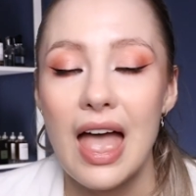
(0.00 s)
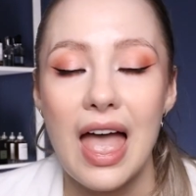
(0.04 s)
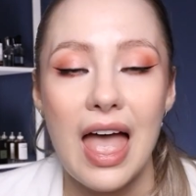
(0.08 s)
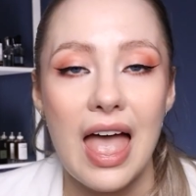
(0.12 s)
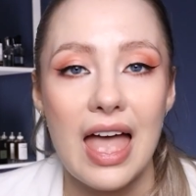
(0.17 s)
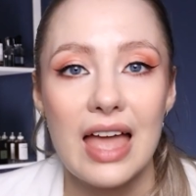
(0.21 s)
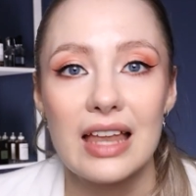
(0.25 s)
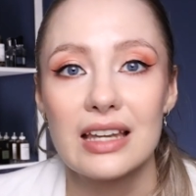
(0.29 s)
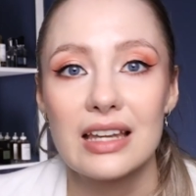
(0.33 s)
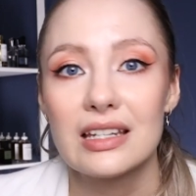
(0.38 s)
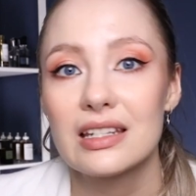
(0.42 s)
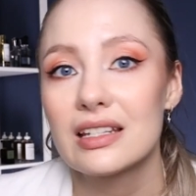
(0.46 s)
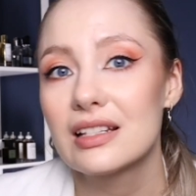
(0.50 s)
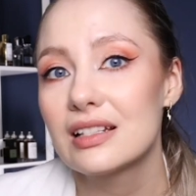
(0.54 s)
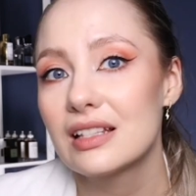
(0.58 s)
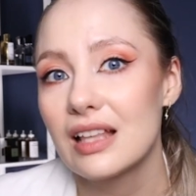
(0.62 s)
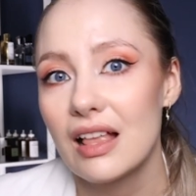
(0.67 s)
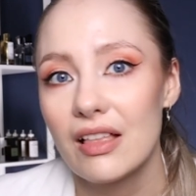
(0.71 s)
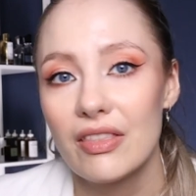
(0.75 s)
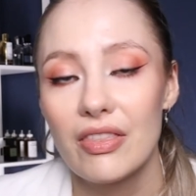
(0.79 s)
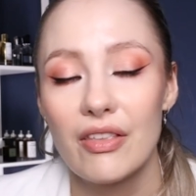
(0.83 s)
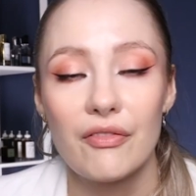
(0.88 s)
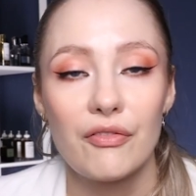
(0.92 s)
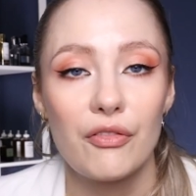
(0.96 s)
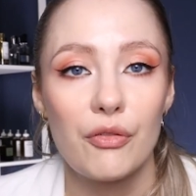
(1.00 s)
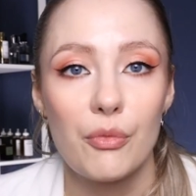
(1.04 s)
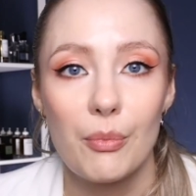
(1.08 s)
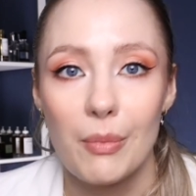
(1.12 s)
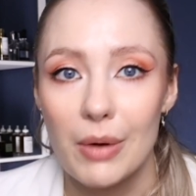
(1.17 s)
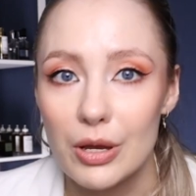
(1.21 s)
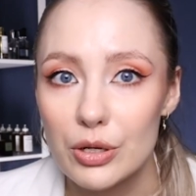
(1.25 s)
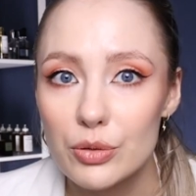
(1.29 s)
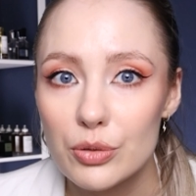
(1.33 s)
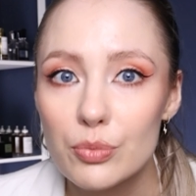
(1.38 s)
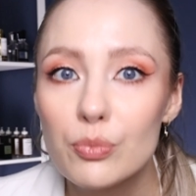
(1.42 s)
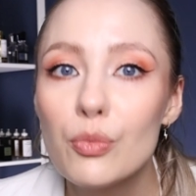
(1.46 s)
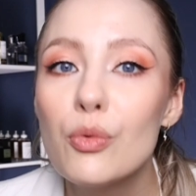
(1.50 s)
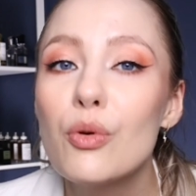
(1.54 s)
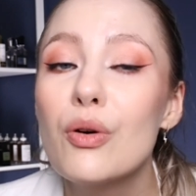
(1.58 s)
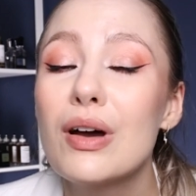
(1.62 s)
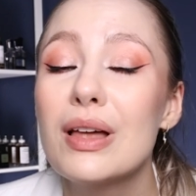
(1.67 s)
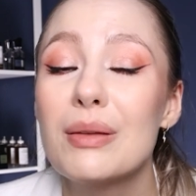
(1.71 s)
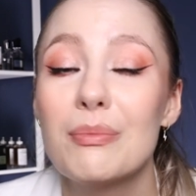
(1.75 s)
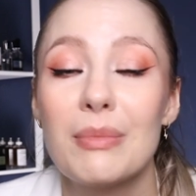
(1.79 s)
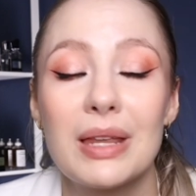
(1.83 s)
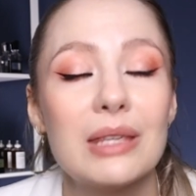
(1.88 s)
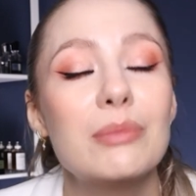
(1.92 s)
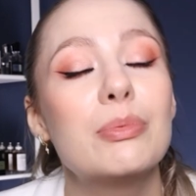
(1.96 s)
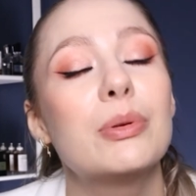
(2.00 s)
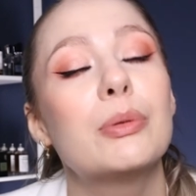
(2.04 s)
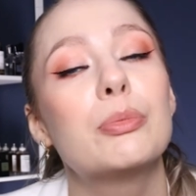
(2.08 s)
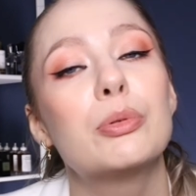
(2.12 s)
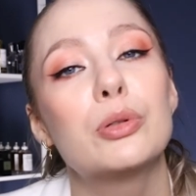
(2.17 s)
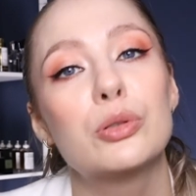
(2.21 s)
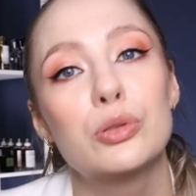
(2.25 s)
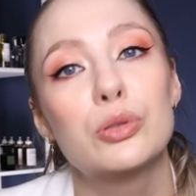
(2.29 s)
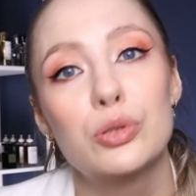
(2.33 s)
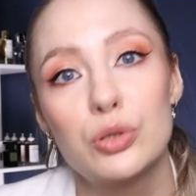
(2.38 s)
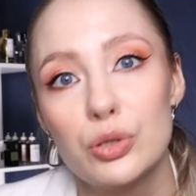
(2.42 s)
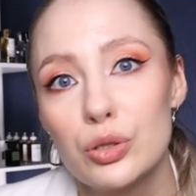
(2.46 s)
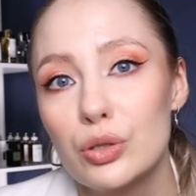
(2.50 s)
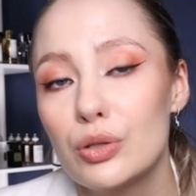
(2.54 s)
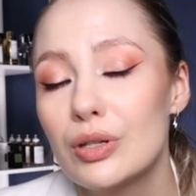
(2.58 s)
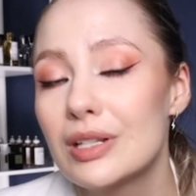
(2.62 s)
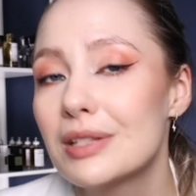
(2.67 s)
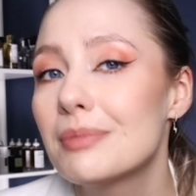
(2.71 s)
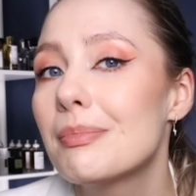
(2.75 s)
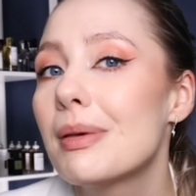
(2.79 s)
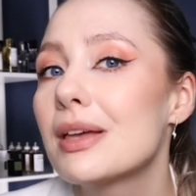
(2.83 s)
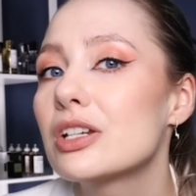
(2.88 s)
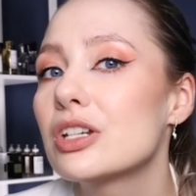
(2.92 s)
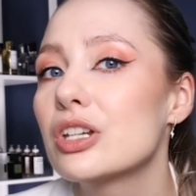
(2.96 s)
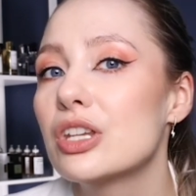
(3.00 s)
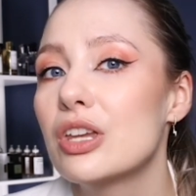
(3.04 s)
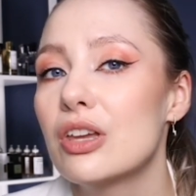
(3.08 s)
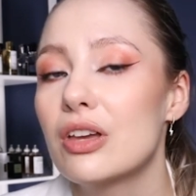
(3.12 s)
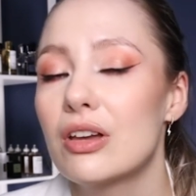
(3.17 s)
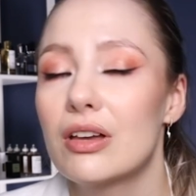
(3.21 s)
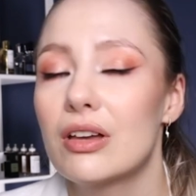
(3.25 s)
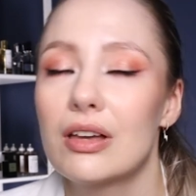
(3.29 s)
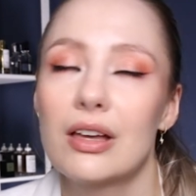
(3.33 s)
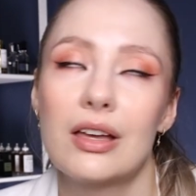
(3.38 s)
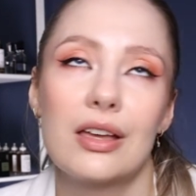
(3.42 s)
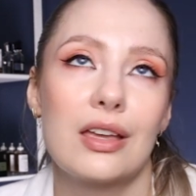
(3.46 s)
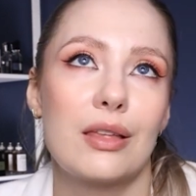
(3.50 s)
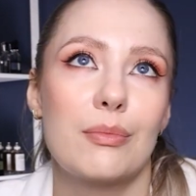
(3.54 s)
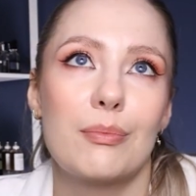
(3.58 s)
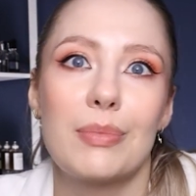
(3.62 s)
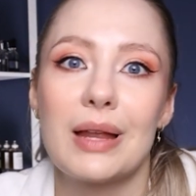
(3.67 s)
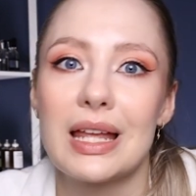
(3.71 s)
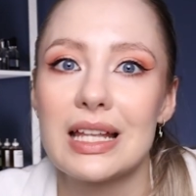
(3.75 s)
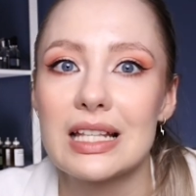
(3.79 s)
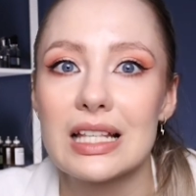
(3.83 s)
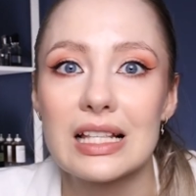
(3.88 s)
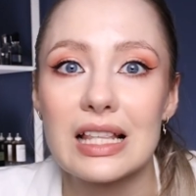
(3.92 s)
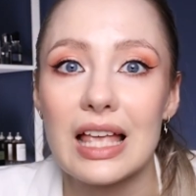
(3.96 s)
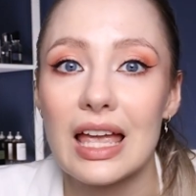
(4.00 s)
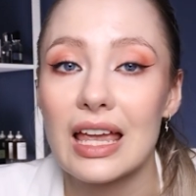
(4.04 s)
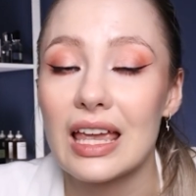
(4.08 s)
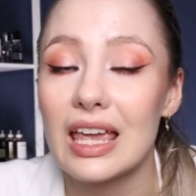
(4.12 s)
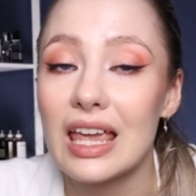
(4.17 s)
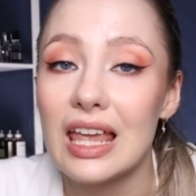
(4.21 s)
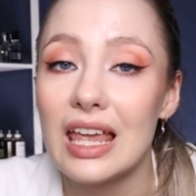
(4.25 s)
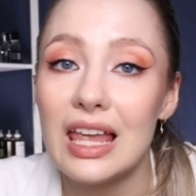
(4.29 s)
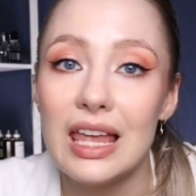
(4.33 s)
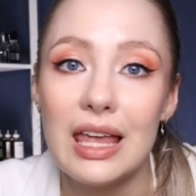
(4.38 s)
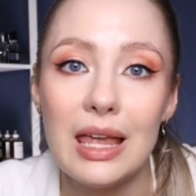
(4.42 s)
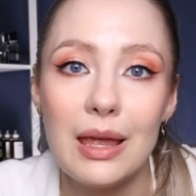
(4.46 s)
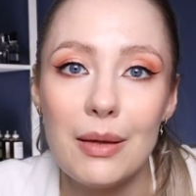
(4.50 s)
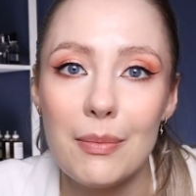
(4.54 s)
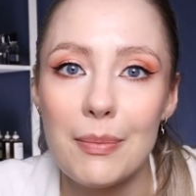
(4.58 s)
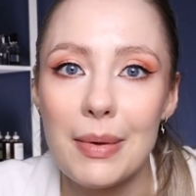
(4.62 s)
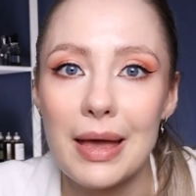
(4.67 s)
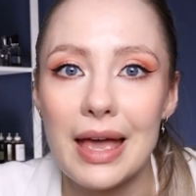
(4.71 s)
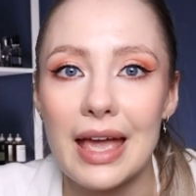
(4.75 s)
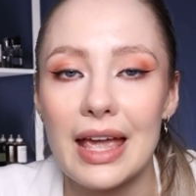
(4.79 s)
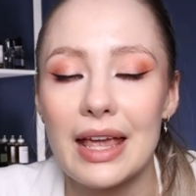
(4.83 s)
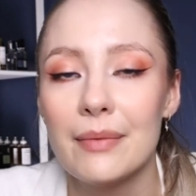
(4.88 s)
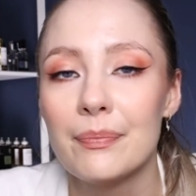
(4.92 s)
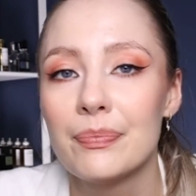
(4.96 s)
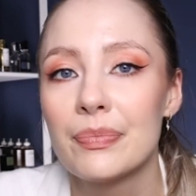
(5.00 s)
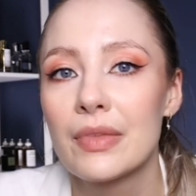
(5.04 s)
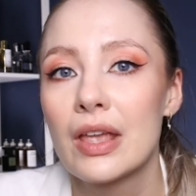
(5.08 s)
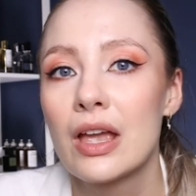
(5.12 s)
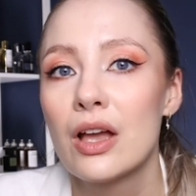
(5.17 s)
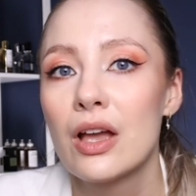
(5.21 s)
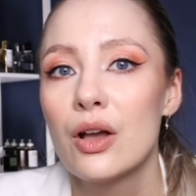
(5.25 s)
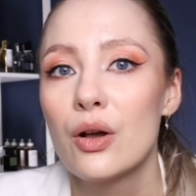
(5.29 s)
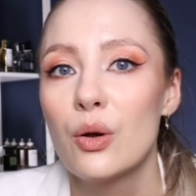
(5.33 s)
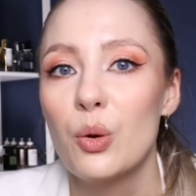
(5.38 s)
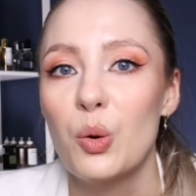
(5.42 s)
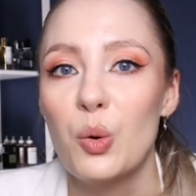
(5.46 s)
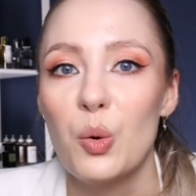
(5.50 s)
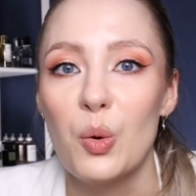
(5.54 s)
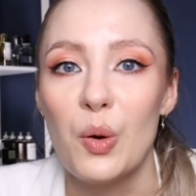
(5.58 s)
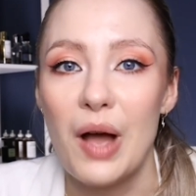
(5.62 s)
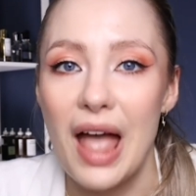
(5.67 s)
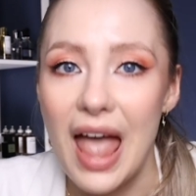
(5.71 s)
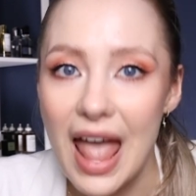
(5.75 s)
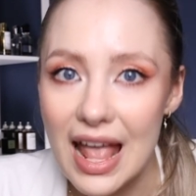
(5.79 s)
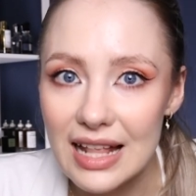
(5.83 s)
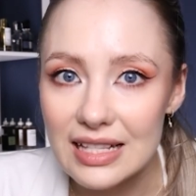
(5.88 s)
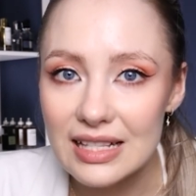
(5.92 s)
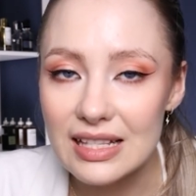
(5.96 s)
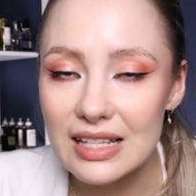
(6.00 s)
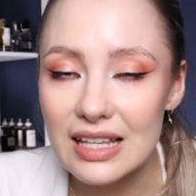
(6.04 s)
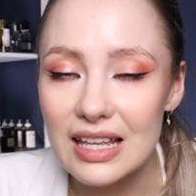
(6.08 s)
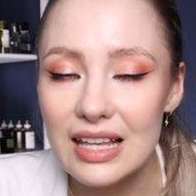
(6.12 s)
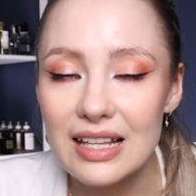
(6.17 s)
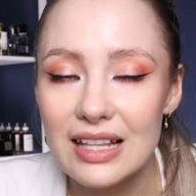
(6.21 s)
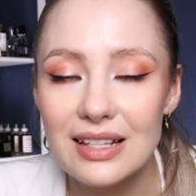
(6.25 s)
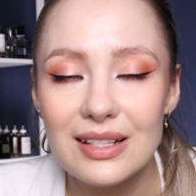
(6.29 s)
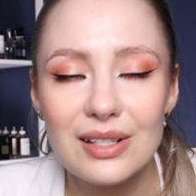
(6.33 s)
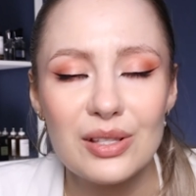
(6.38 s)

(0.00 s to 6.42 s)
and sell them for much more, and many people do, especially in places like eBay or Etsy.